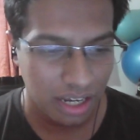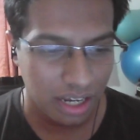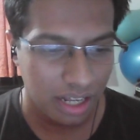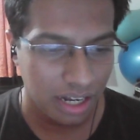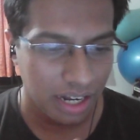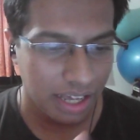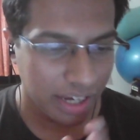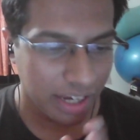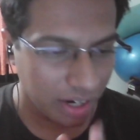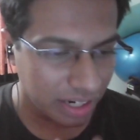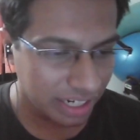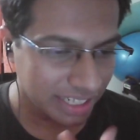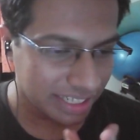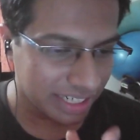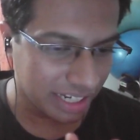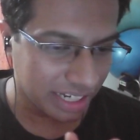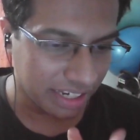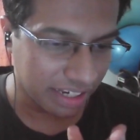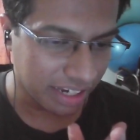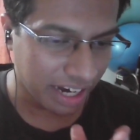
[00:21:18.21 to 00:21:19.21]
Like,
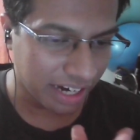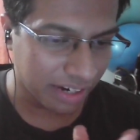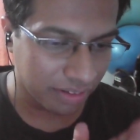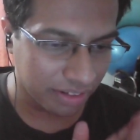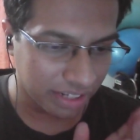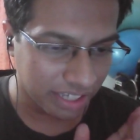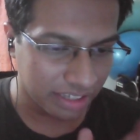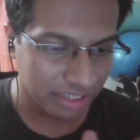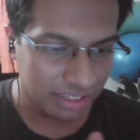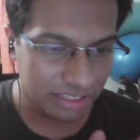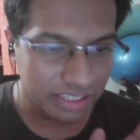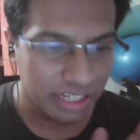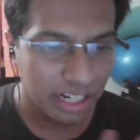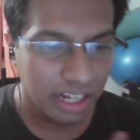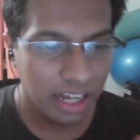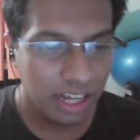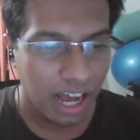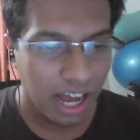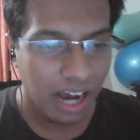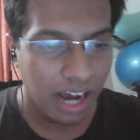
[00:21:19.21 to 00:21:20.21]
honestly, I don't need this.
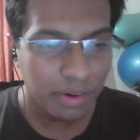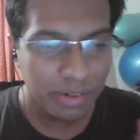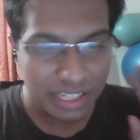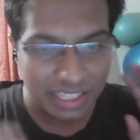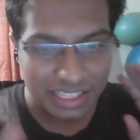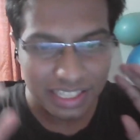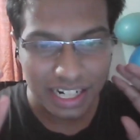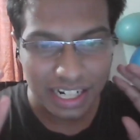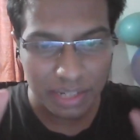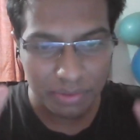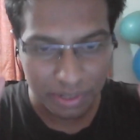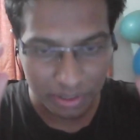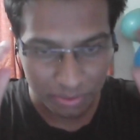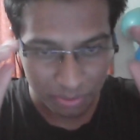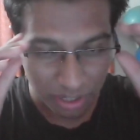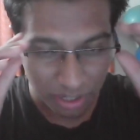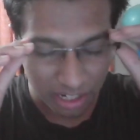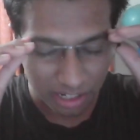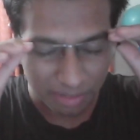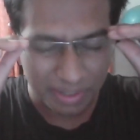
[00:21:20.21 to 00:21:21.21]
How does that even work?